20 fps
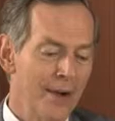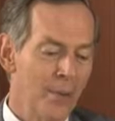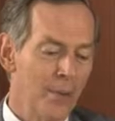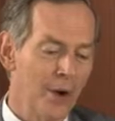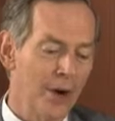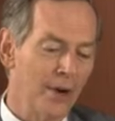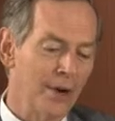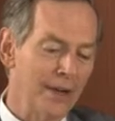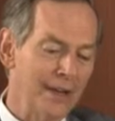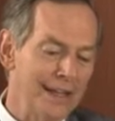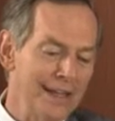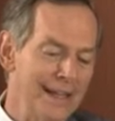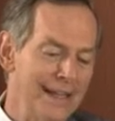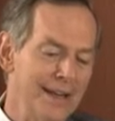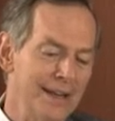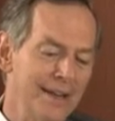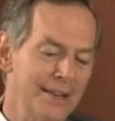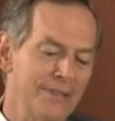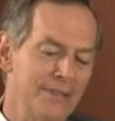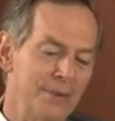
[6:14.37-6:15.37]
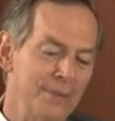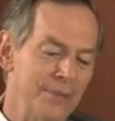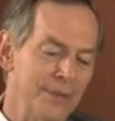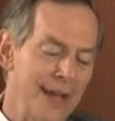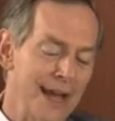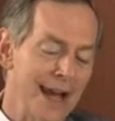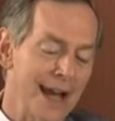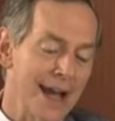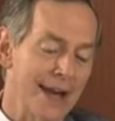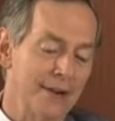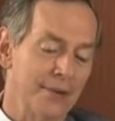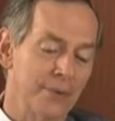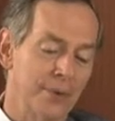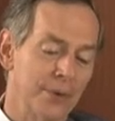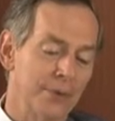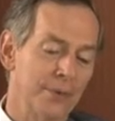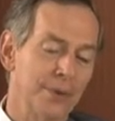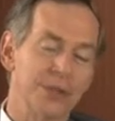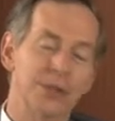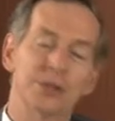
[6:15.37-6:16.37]
Well, leading from that,
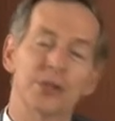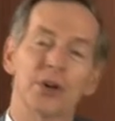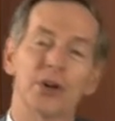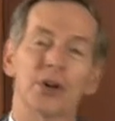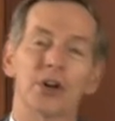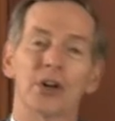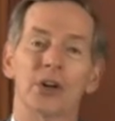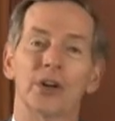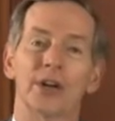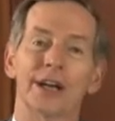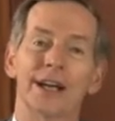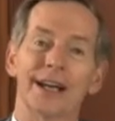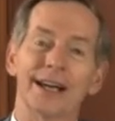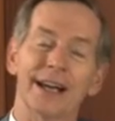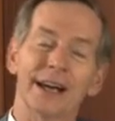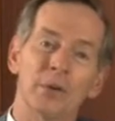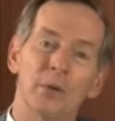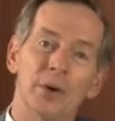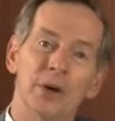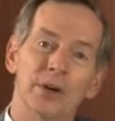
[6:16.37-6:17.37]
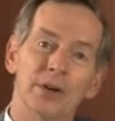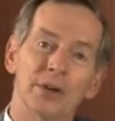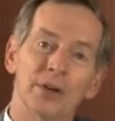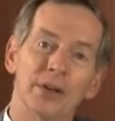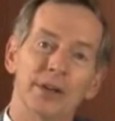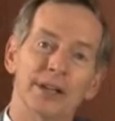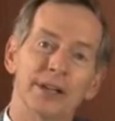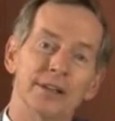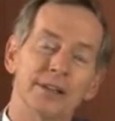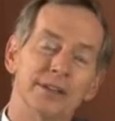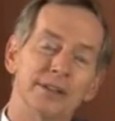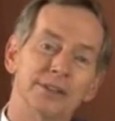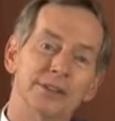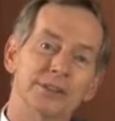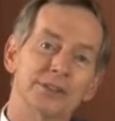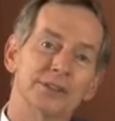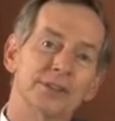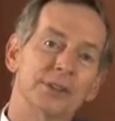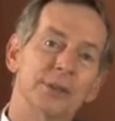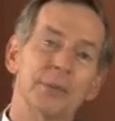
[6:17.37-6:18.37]
when we start looking at, well, look at
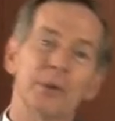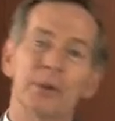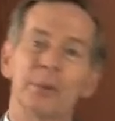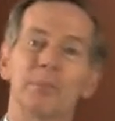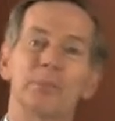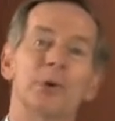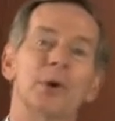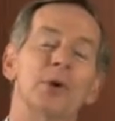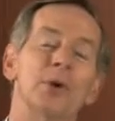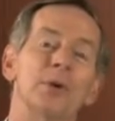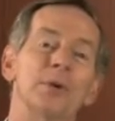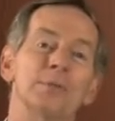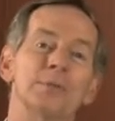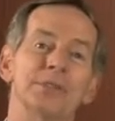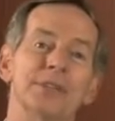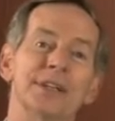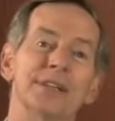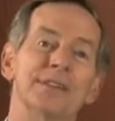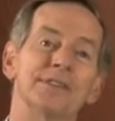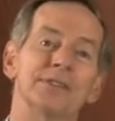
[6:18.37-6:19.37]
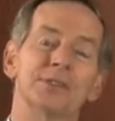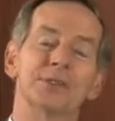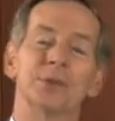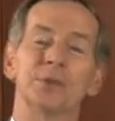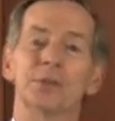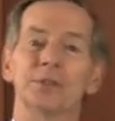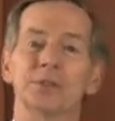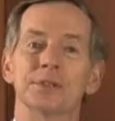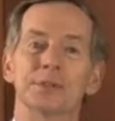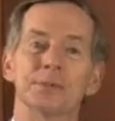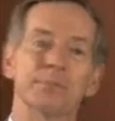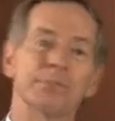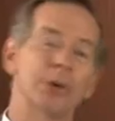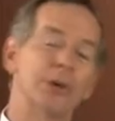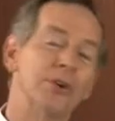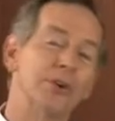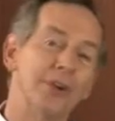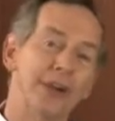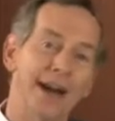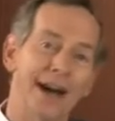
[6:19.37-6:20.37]
some of the programs that have sort of
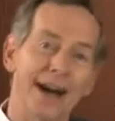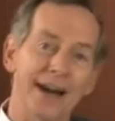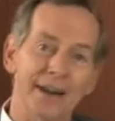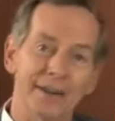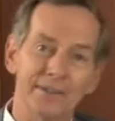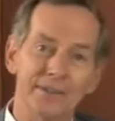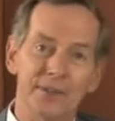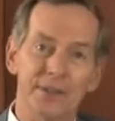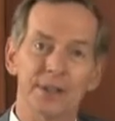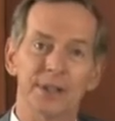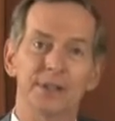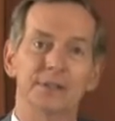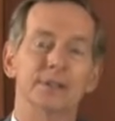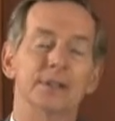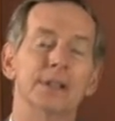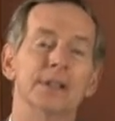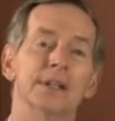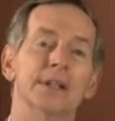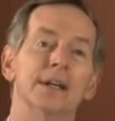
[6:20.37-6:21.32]
spurred out of this.